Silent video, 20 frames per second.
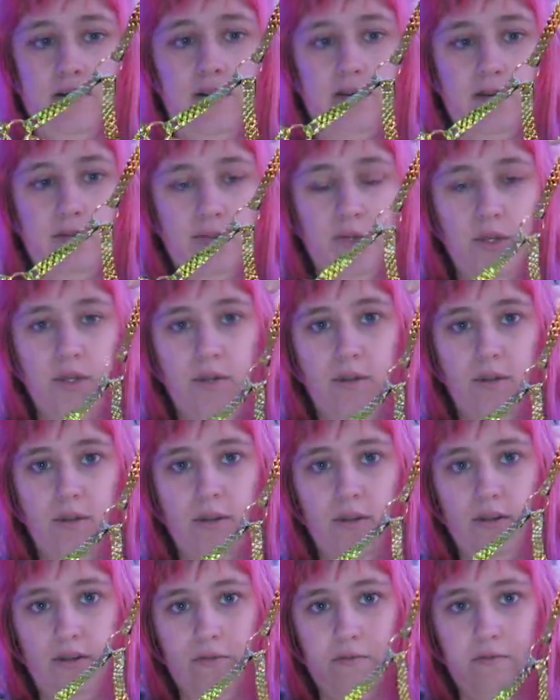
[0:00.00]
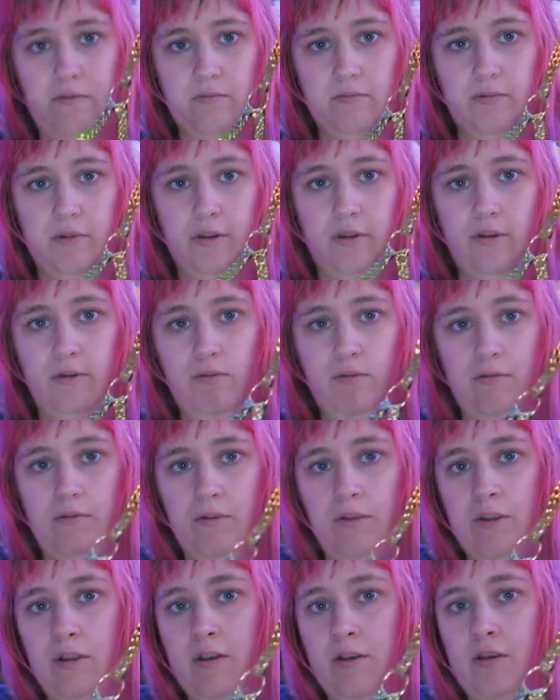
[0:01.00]
I mean, I don't
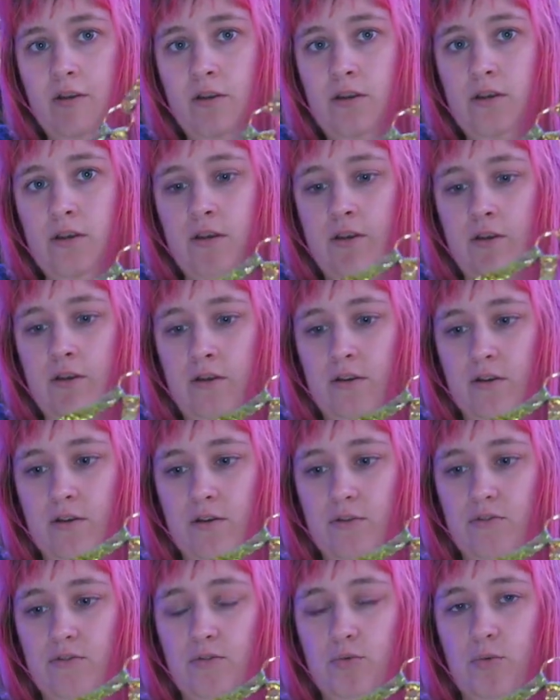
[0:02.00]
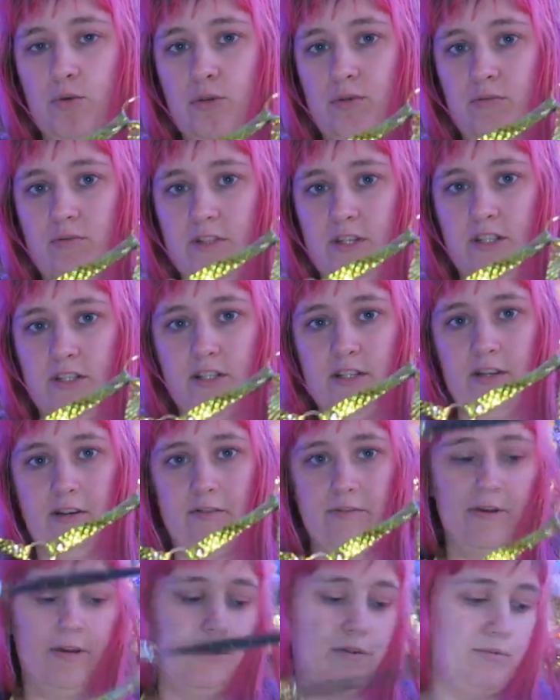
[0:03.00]
know whose boobs that's
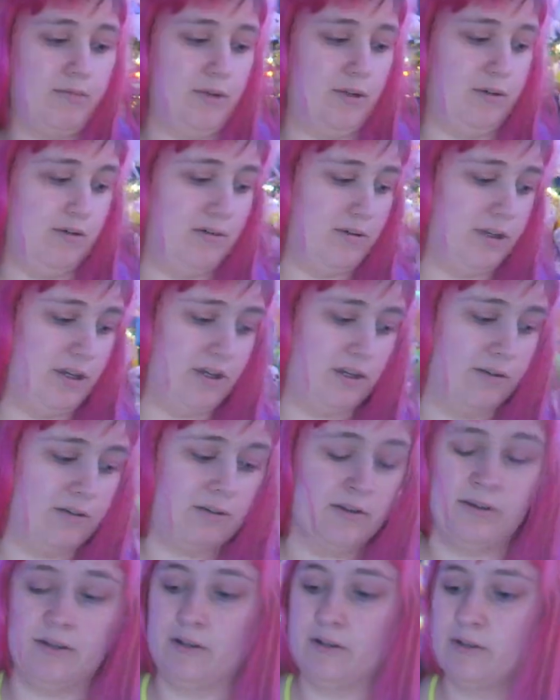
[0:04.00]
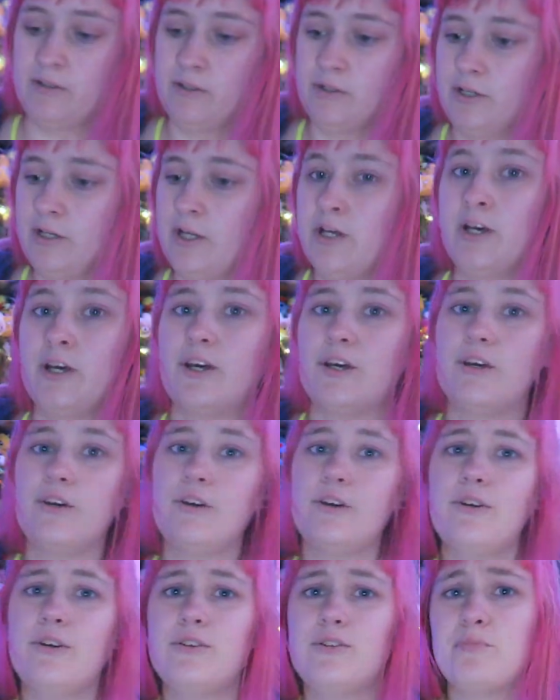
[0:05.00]
covering, but okay.
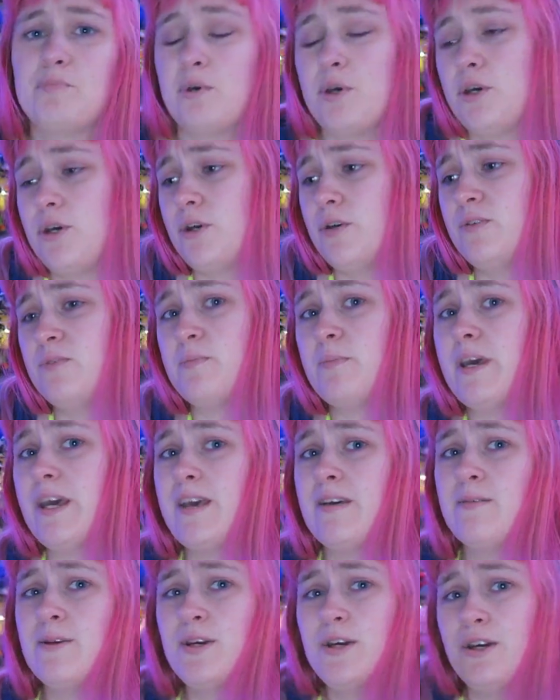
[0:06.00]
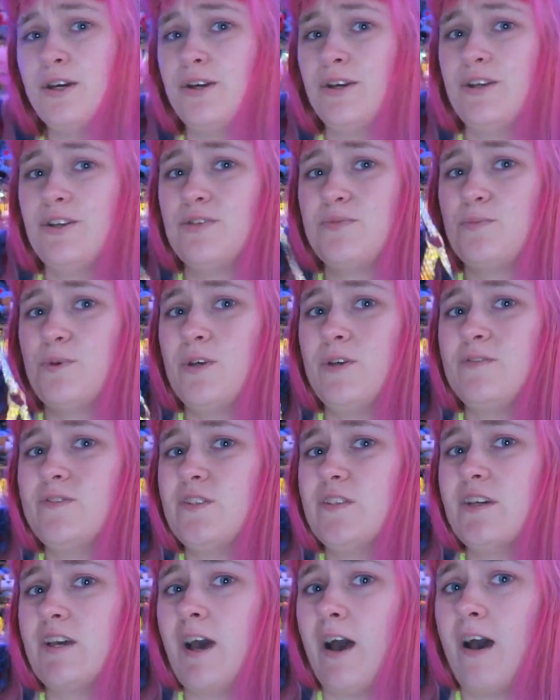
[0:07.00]
Whose boobs, baby? Whose
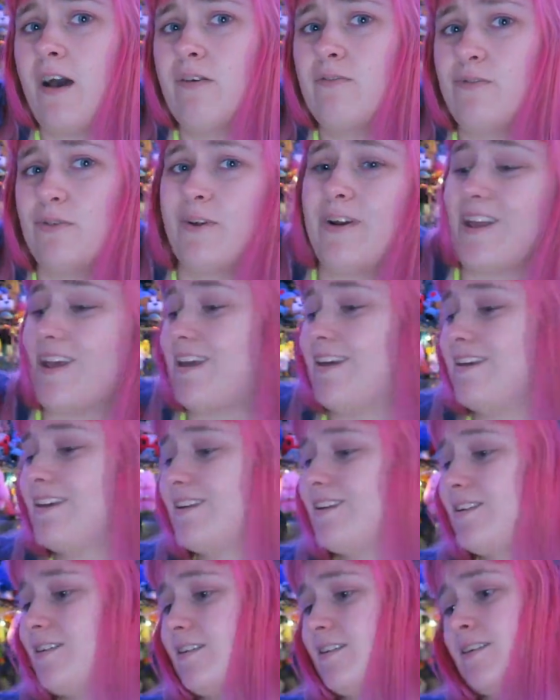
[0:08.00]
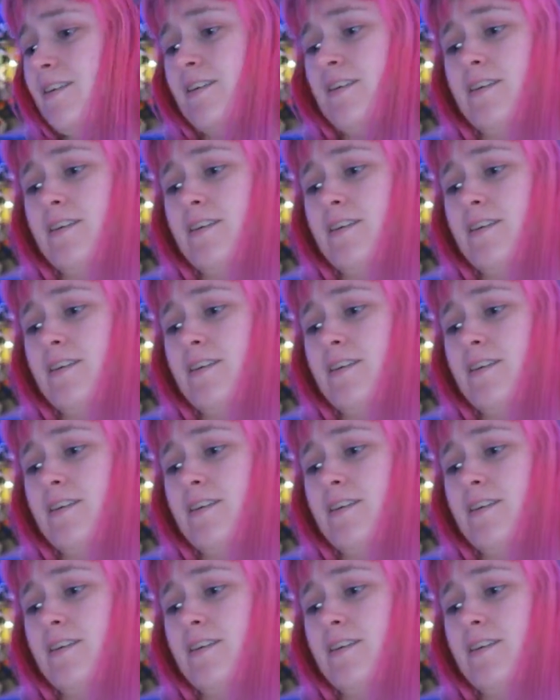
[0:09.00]
boobs you covering?